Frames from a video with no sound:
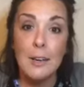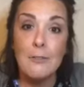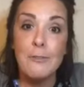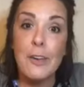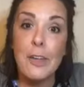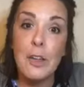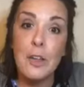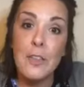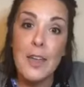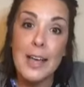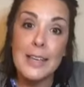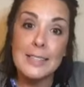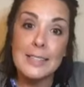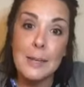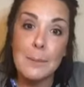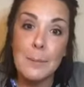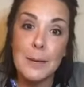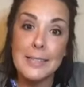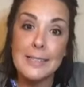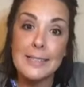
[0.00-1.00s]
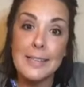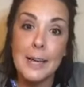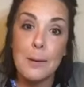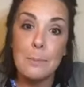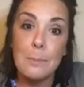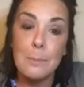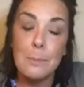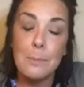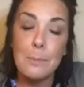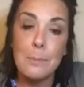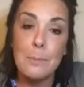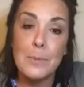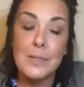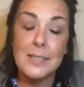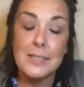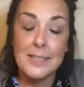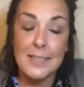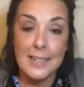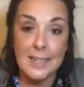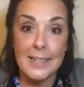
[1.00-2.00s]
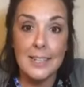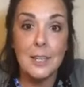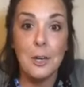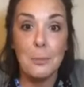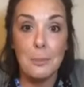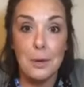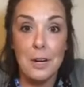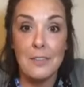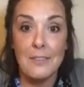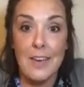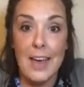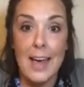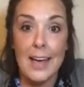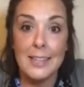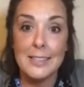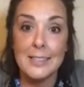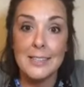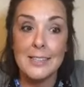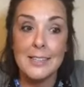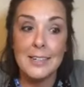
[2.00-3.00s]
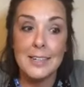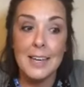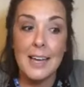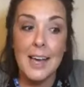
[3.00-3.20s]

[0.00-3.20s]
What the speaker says: follow that step by step, since I did go pretty fast.